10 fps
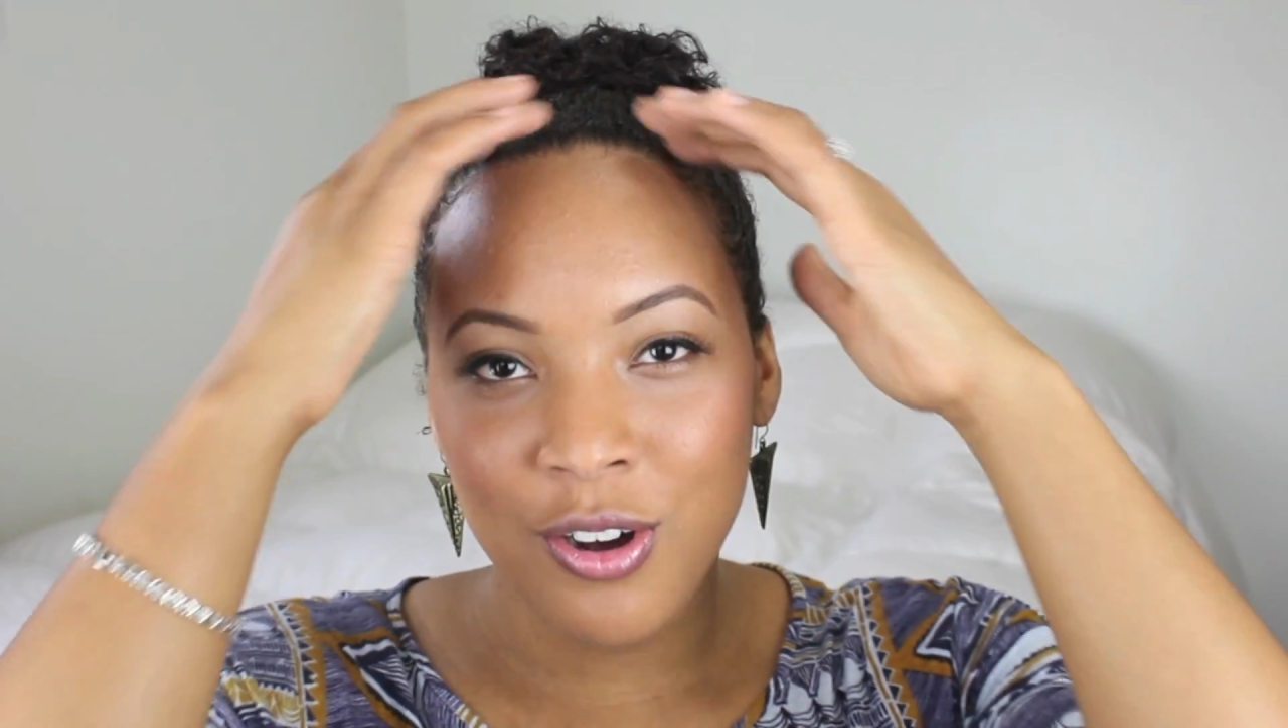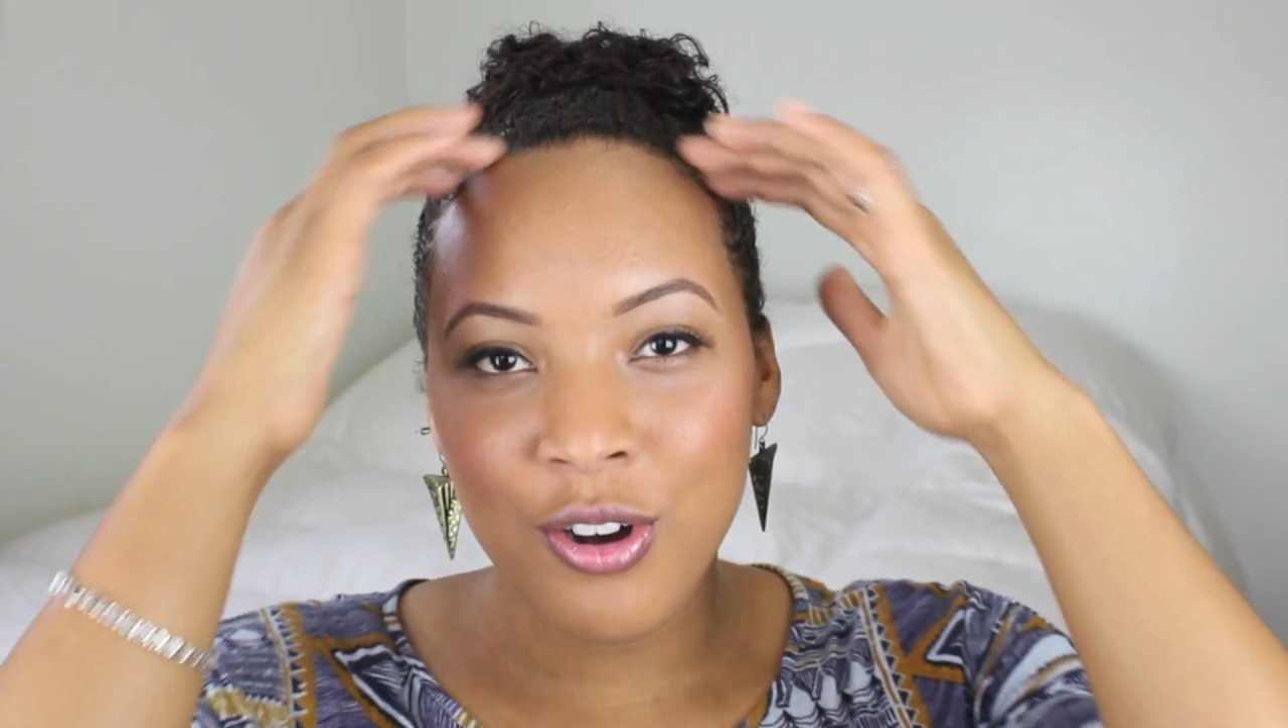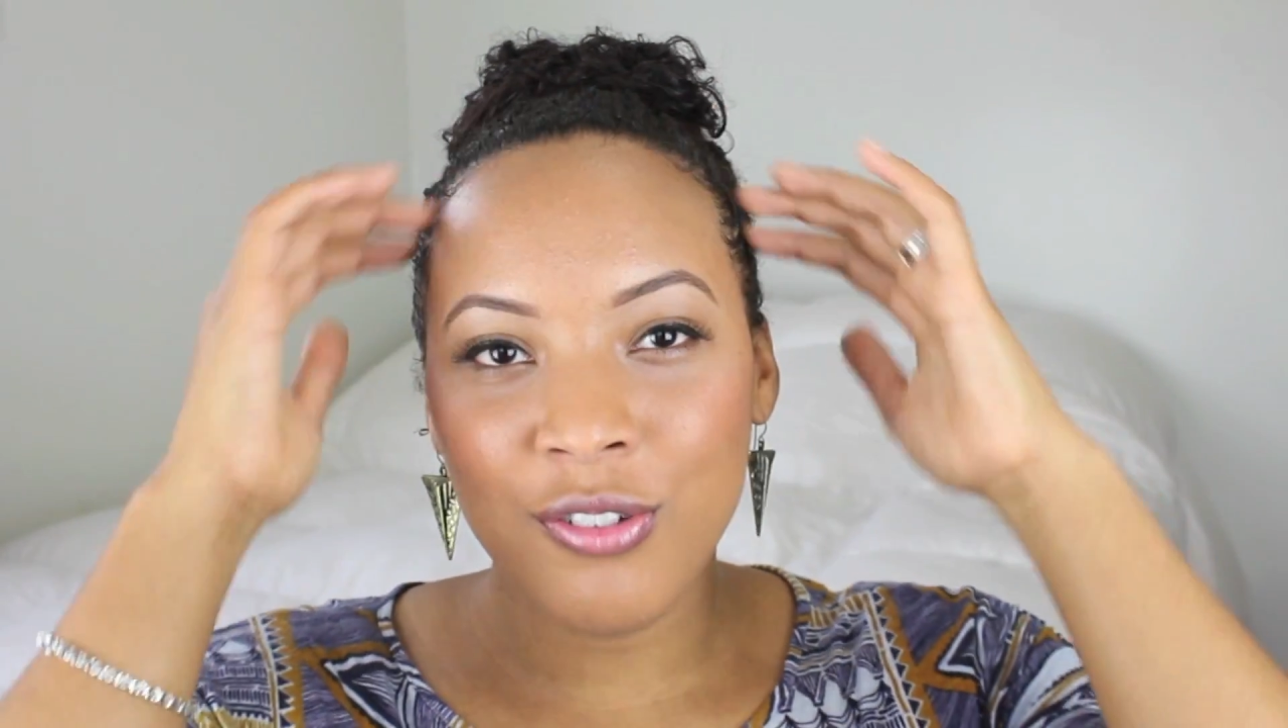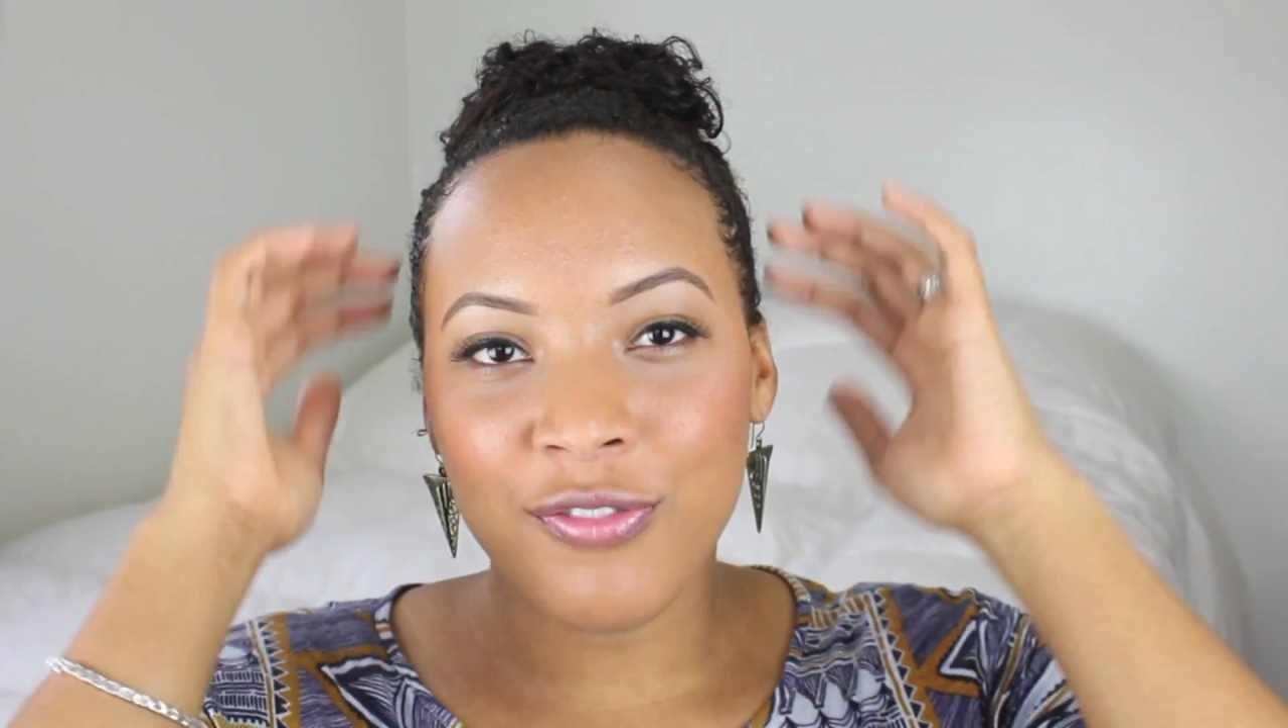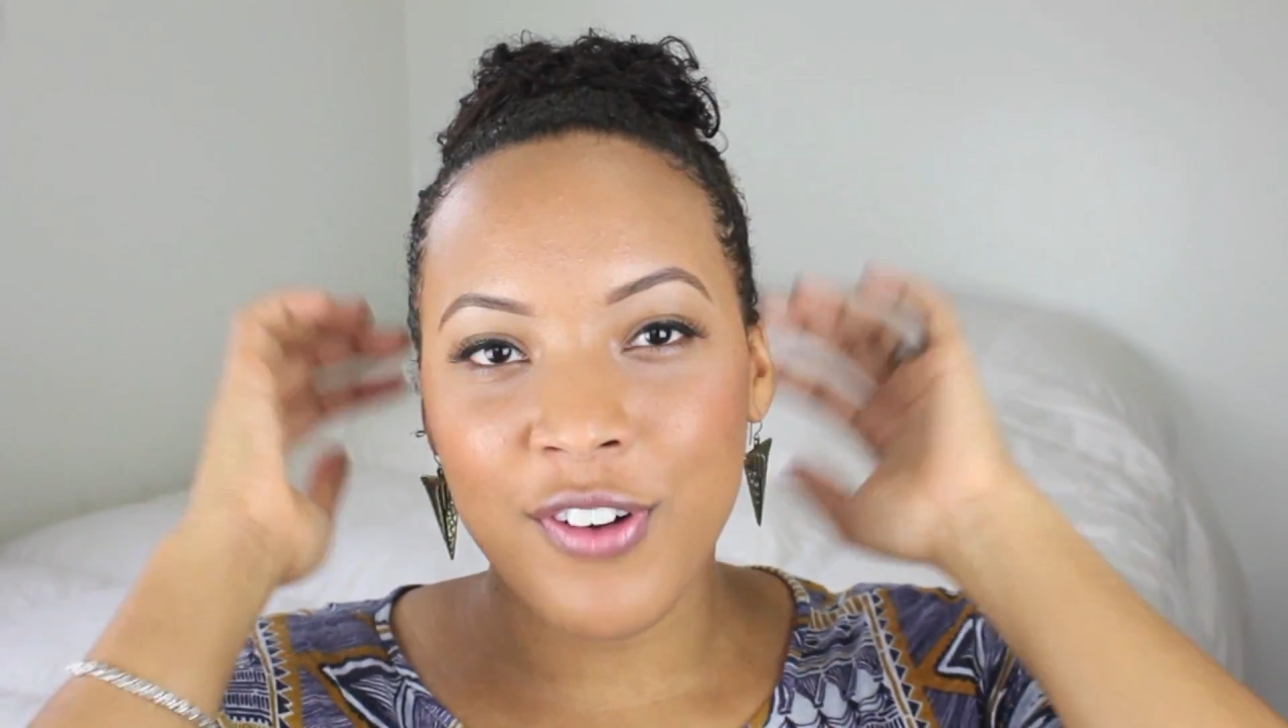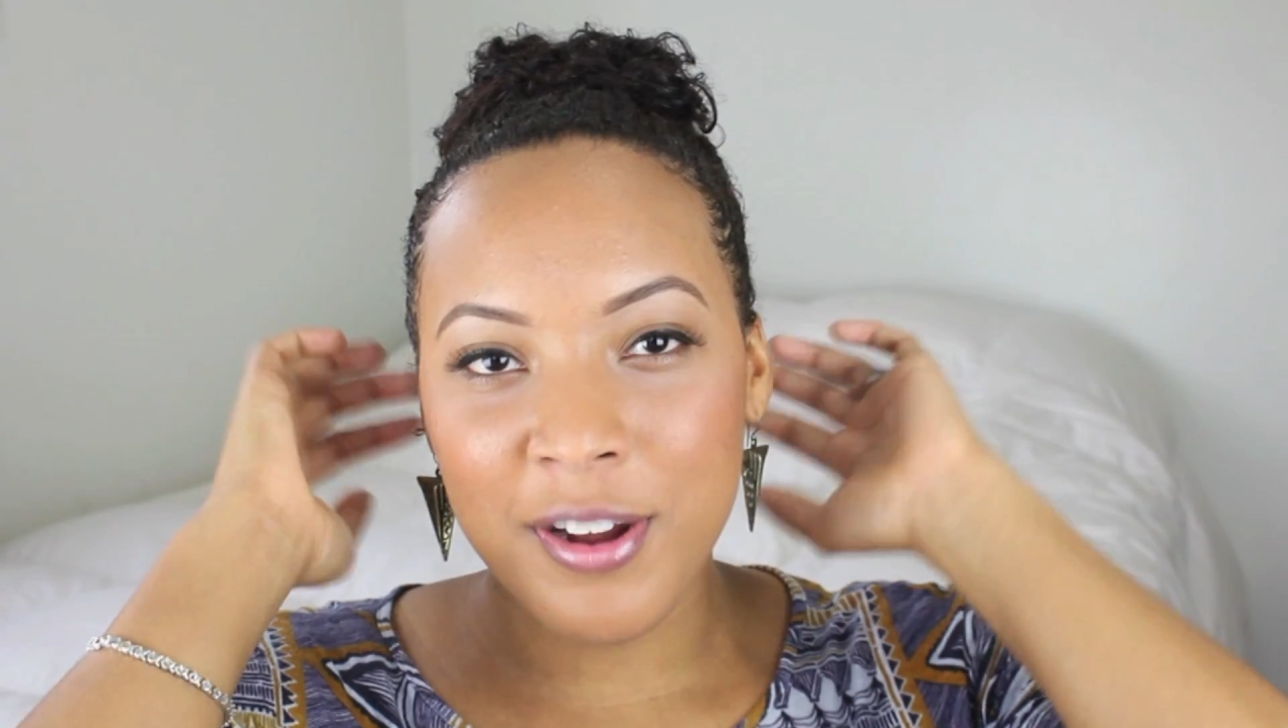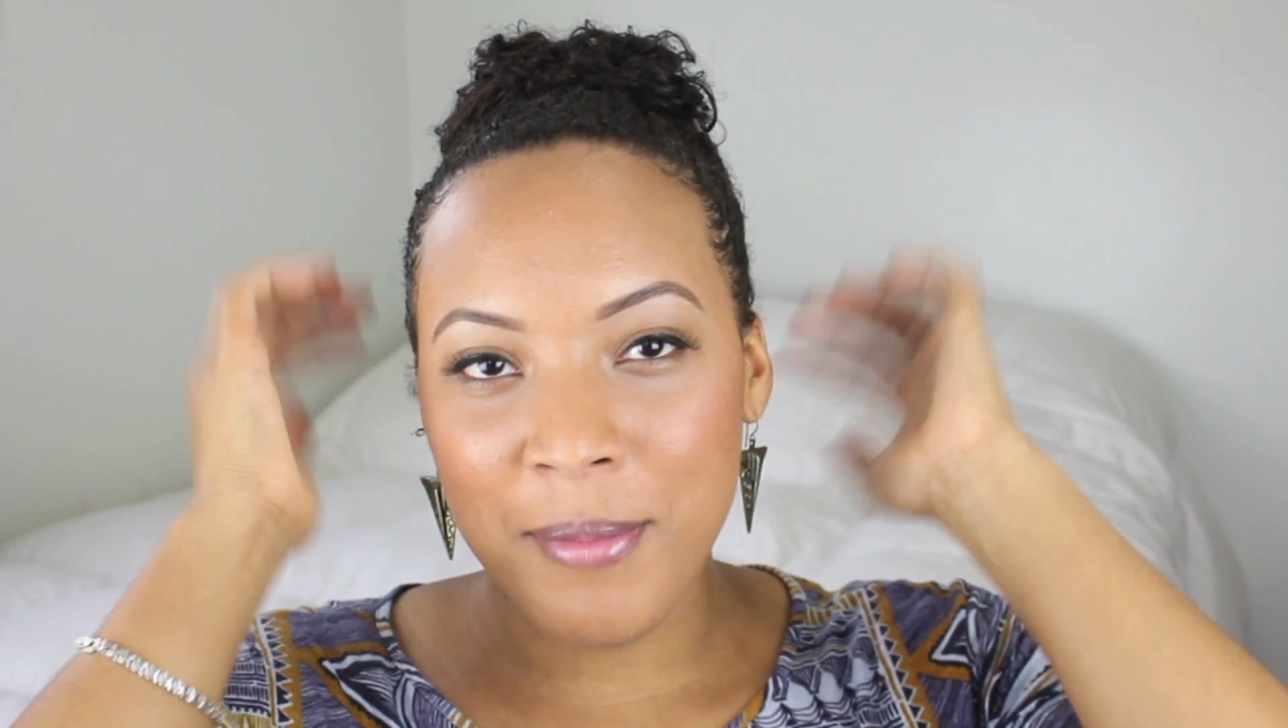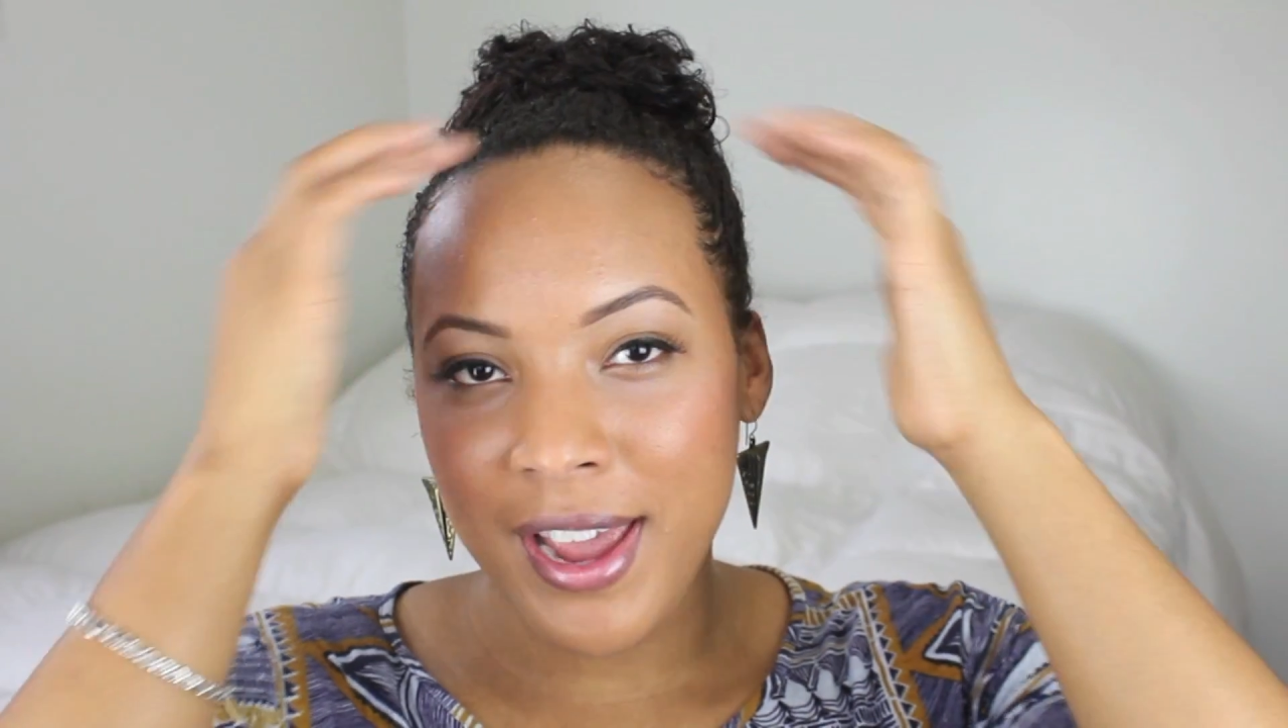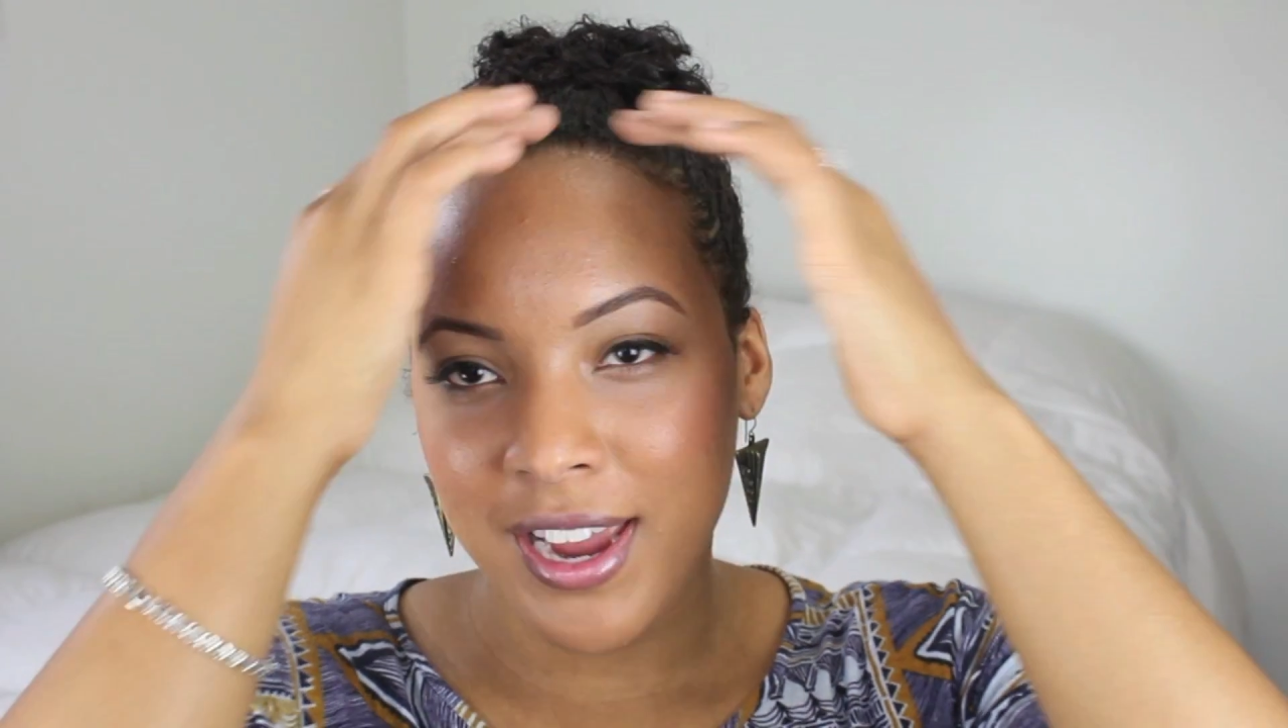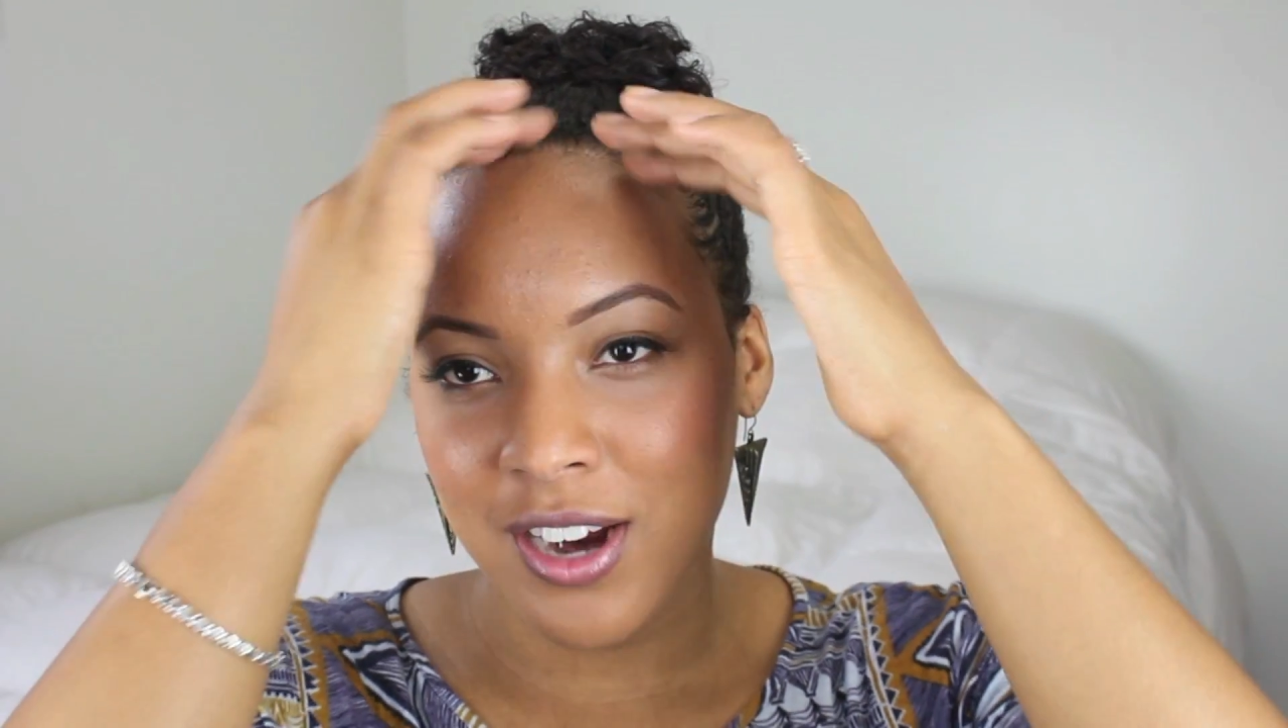whole front of
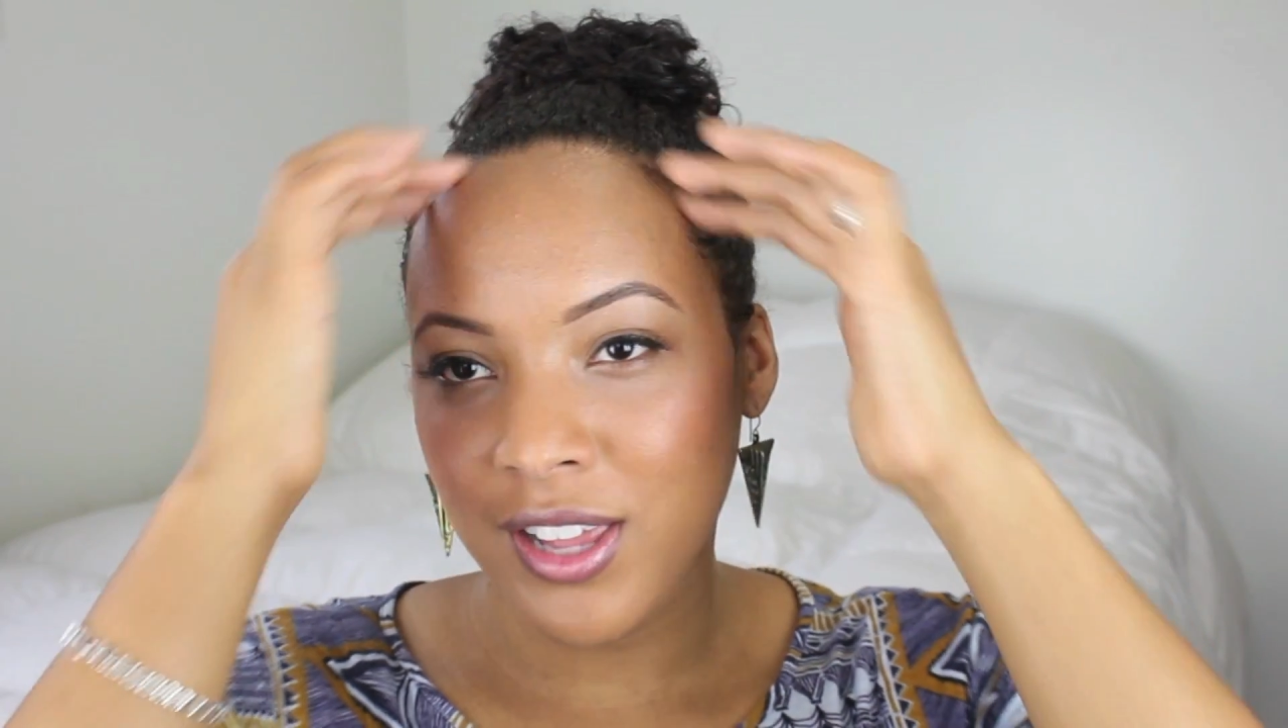my hair,